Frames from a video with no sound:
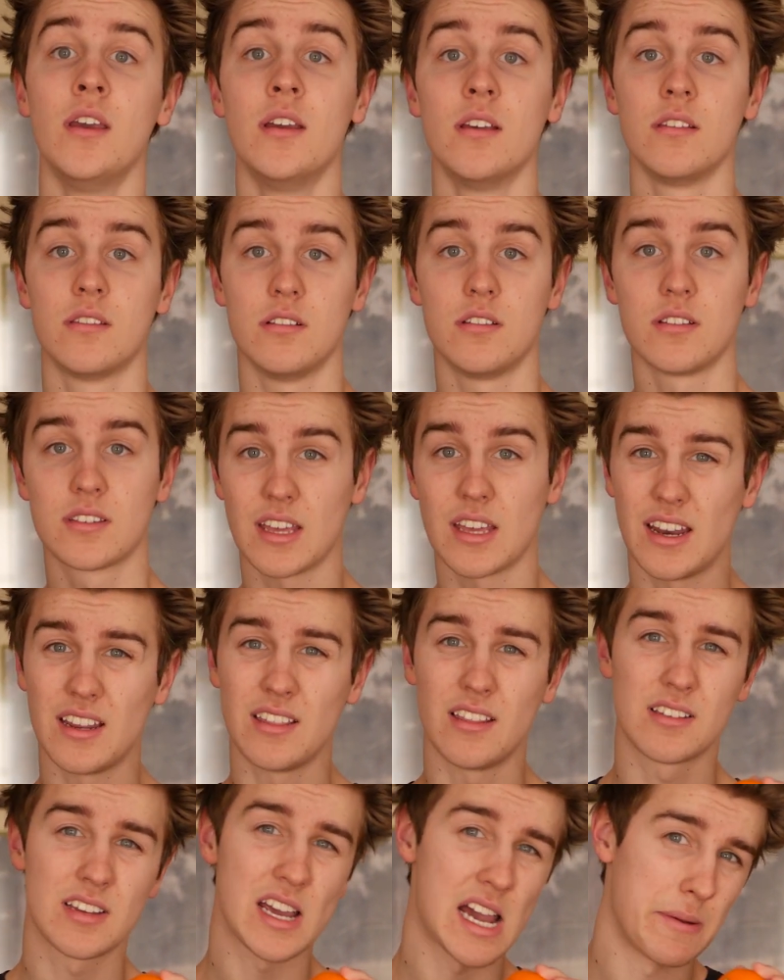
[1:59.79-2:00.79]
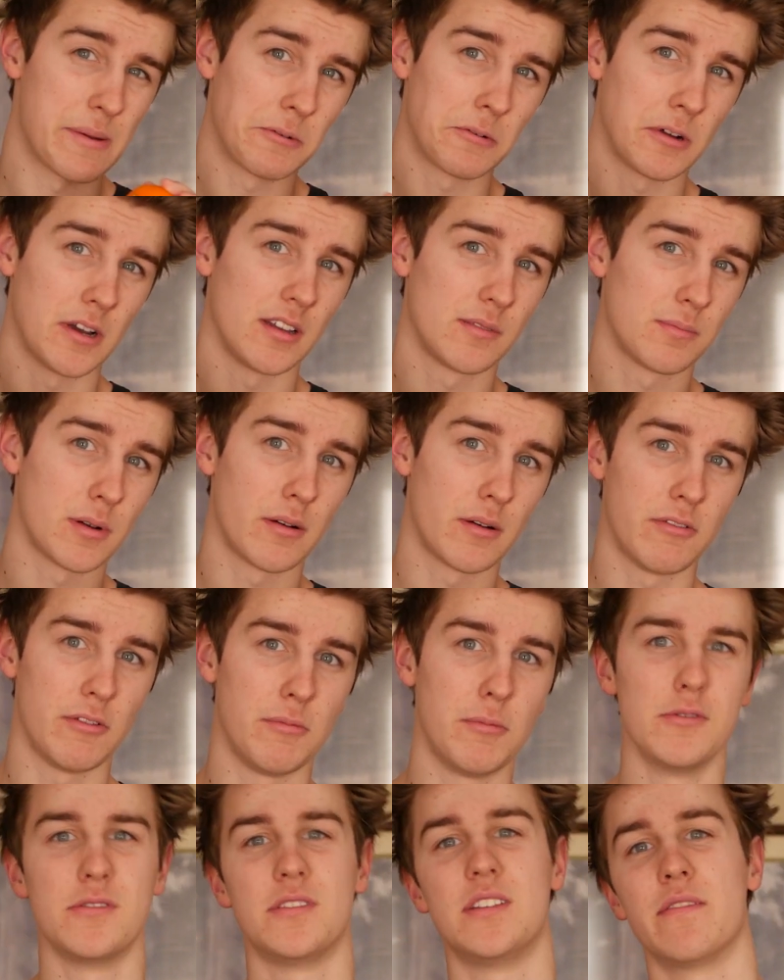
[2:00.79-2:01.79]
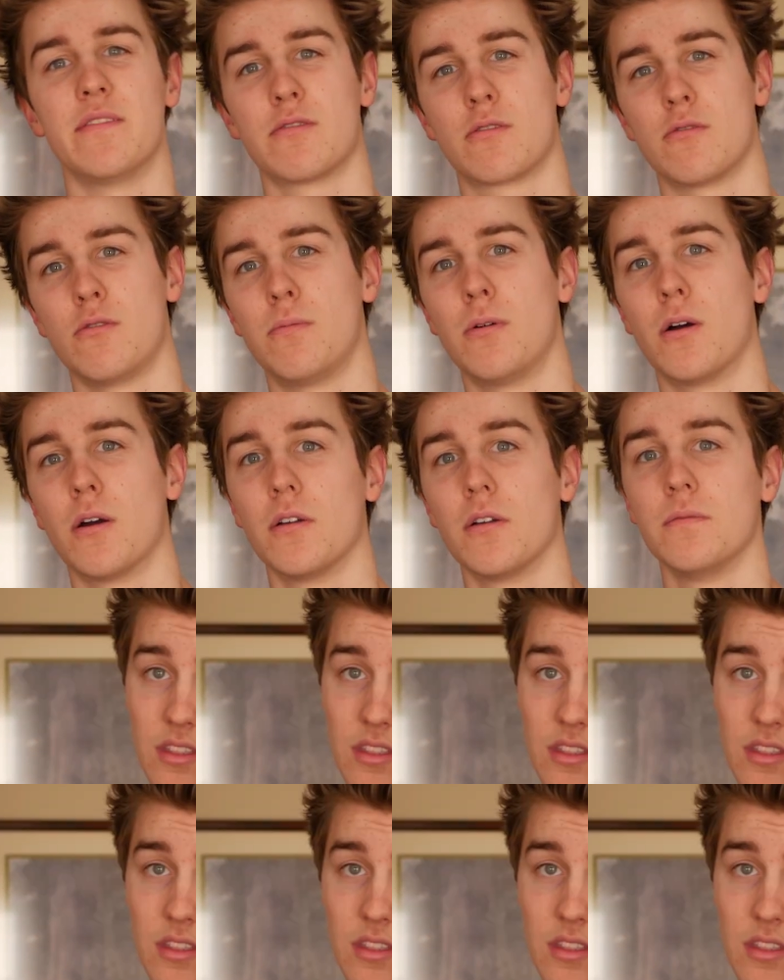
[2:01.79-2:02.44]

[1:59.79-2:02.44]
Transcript: So just getting the timing right is probably the most difficult part.